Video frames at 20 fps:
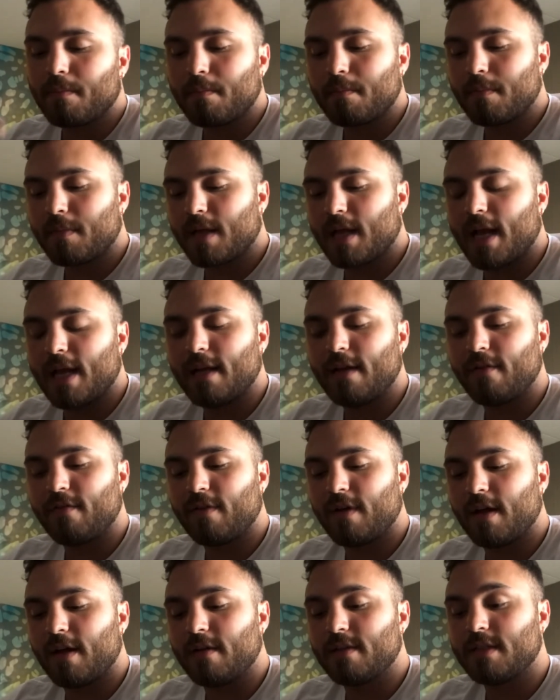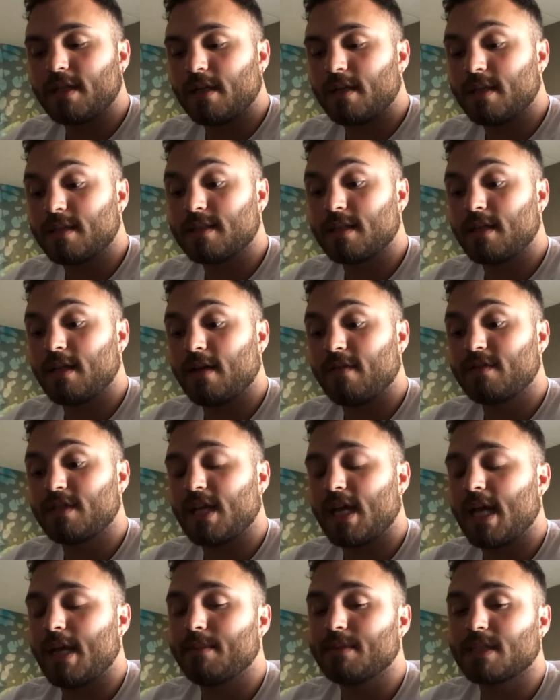kind of done this enough
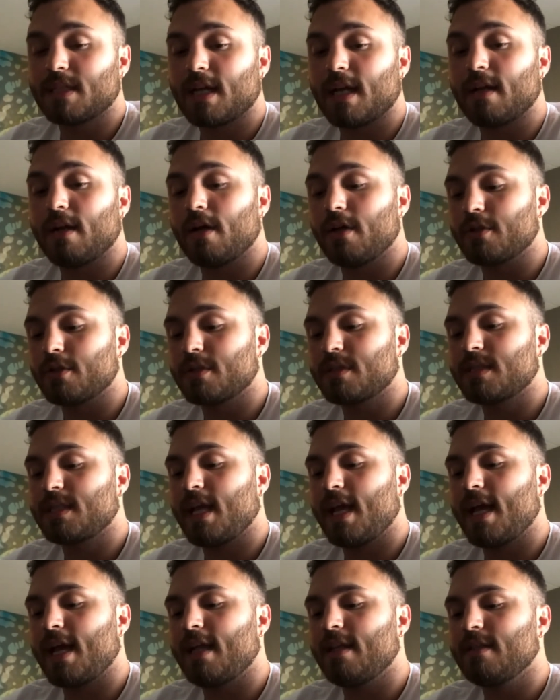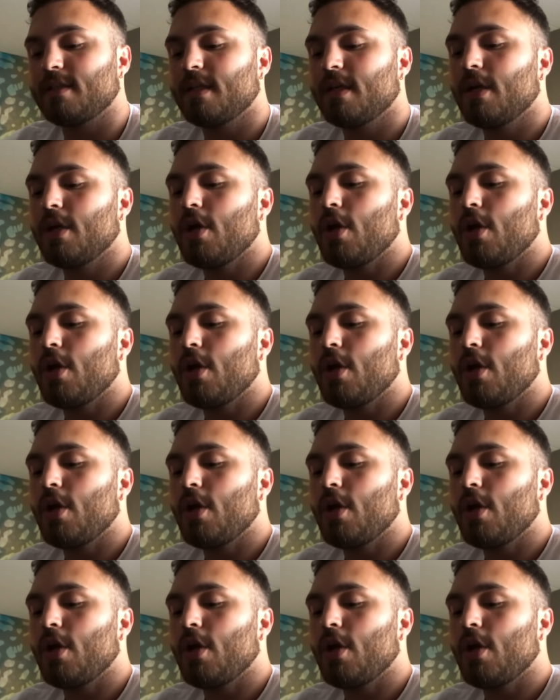times to kind of understand